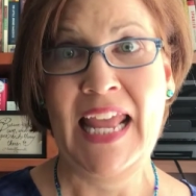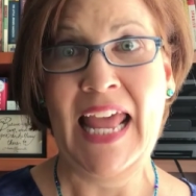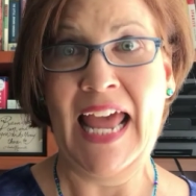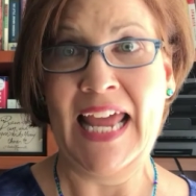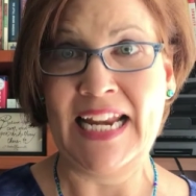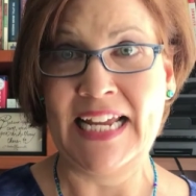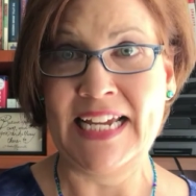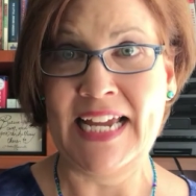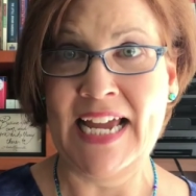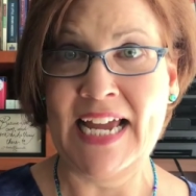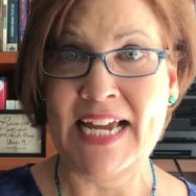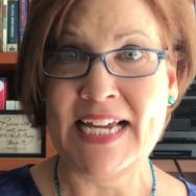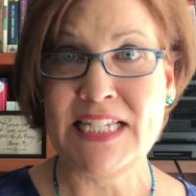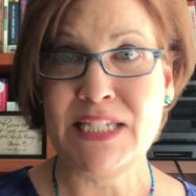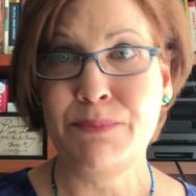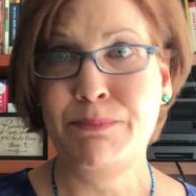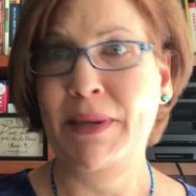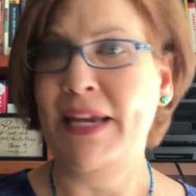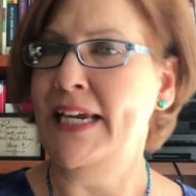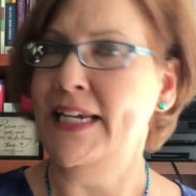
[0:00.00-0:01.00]
And I
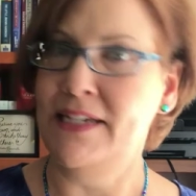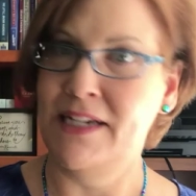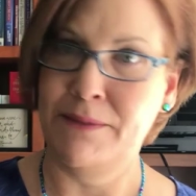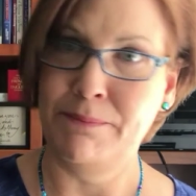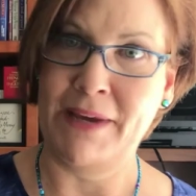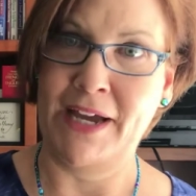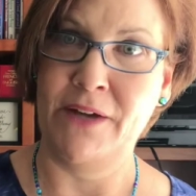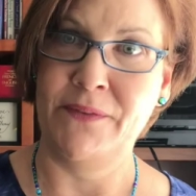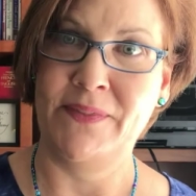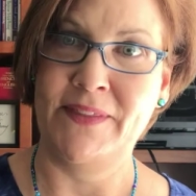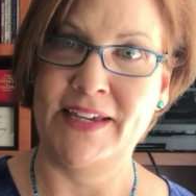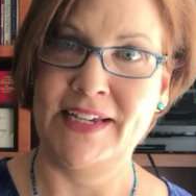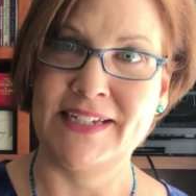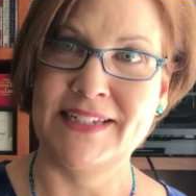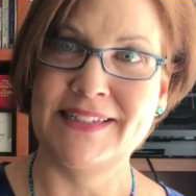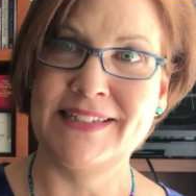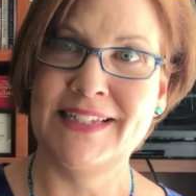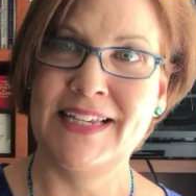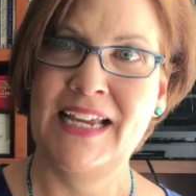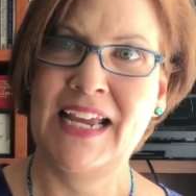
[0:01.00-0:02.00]
asked Peyton about
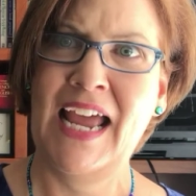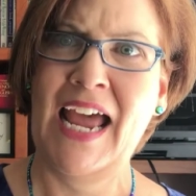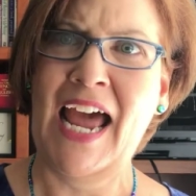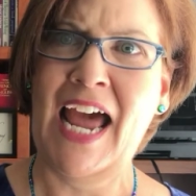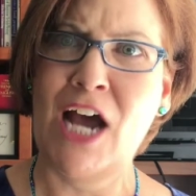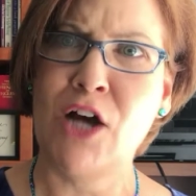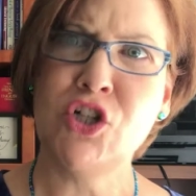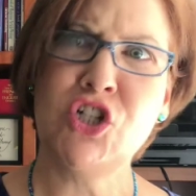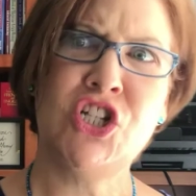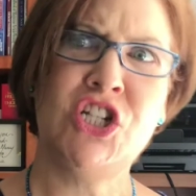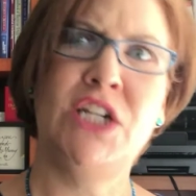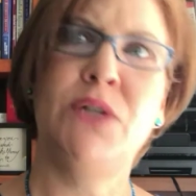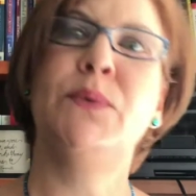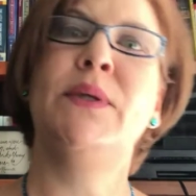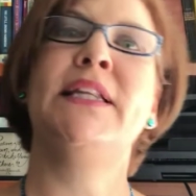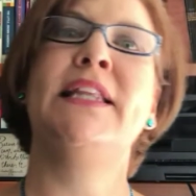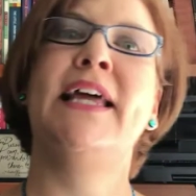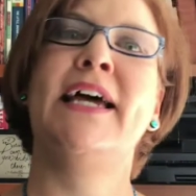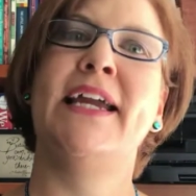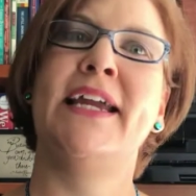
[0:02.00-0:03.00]
this, how she
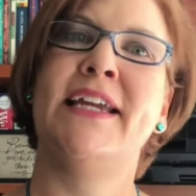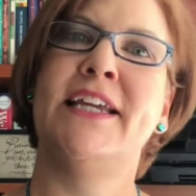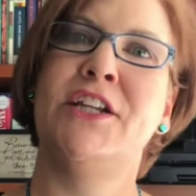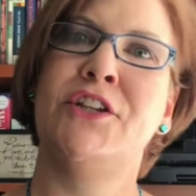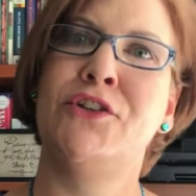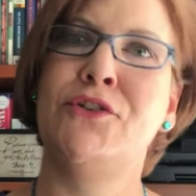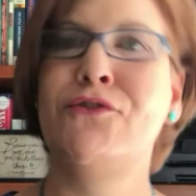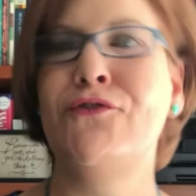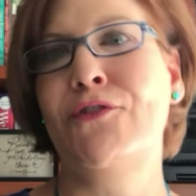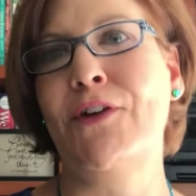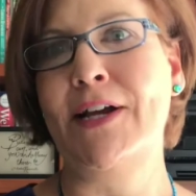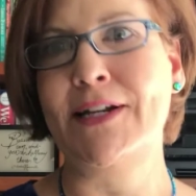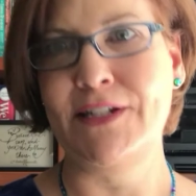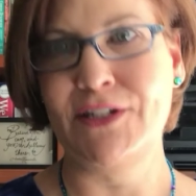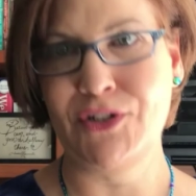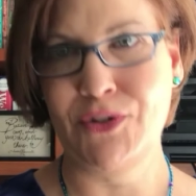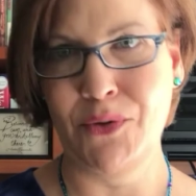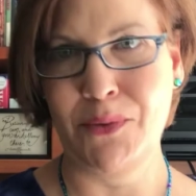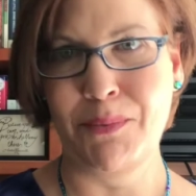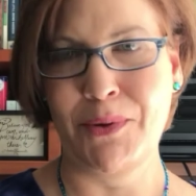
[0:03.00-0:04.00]
would like new
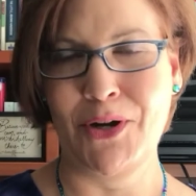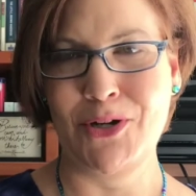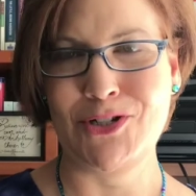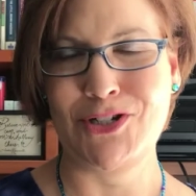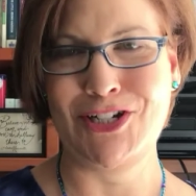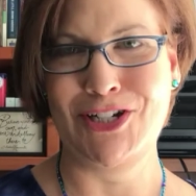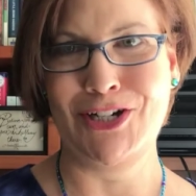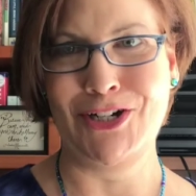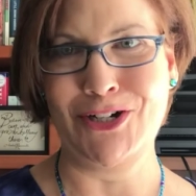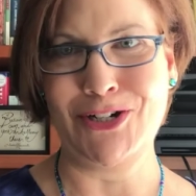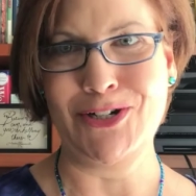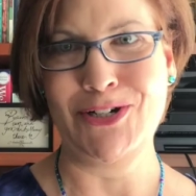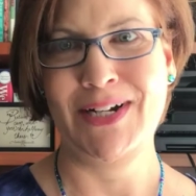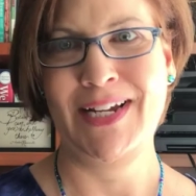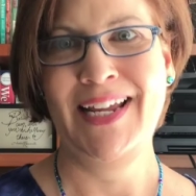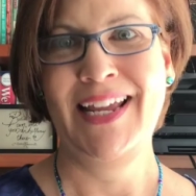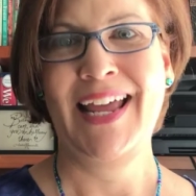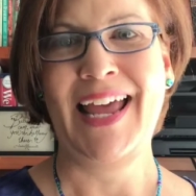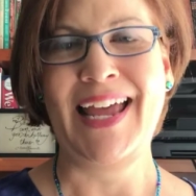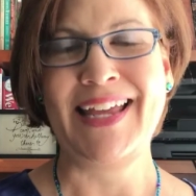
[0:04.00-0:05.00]
friends to approach her,
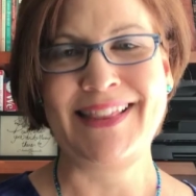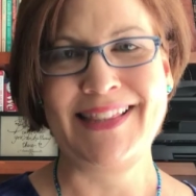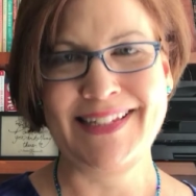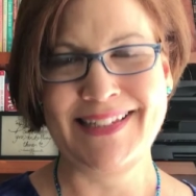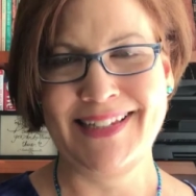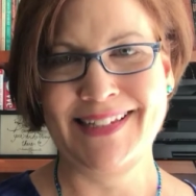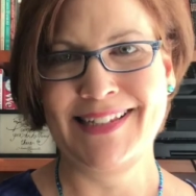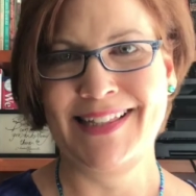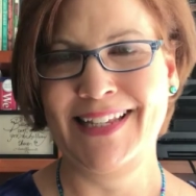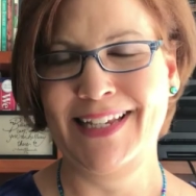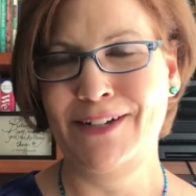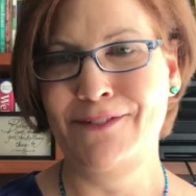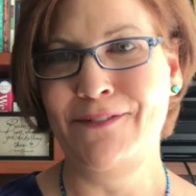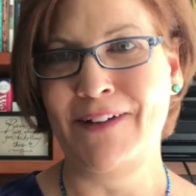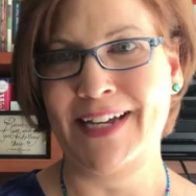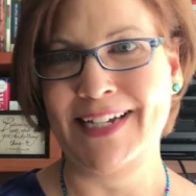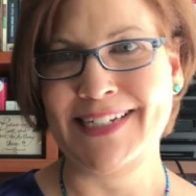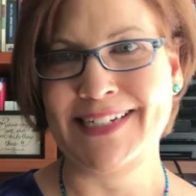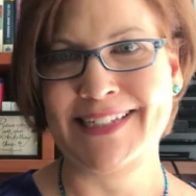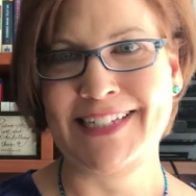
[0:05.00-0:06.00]
and this is the
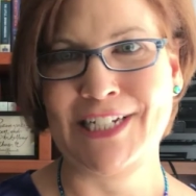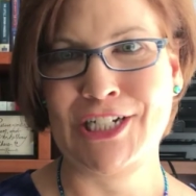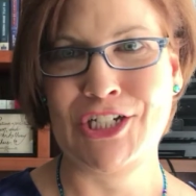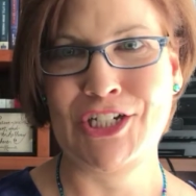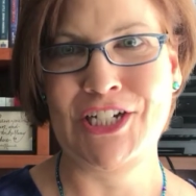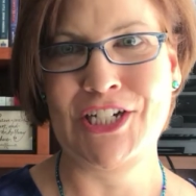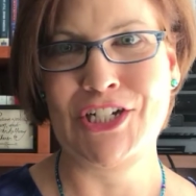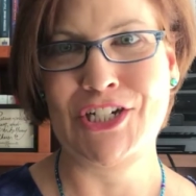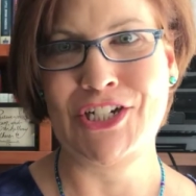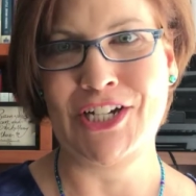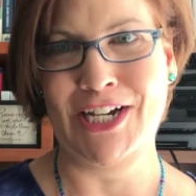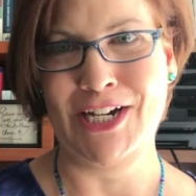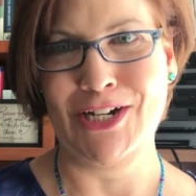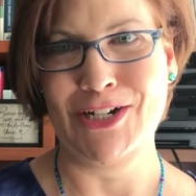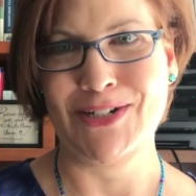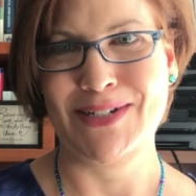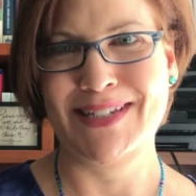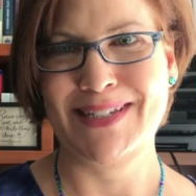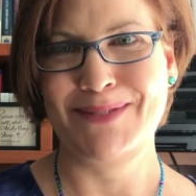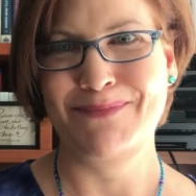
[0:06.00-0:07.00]
advice that she
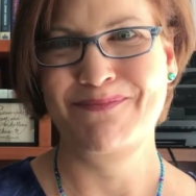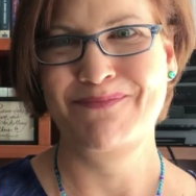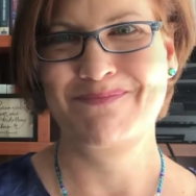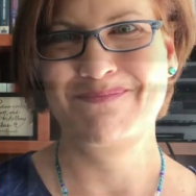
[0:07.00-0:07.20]
shares.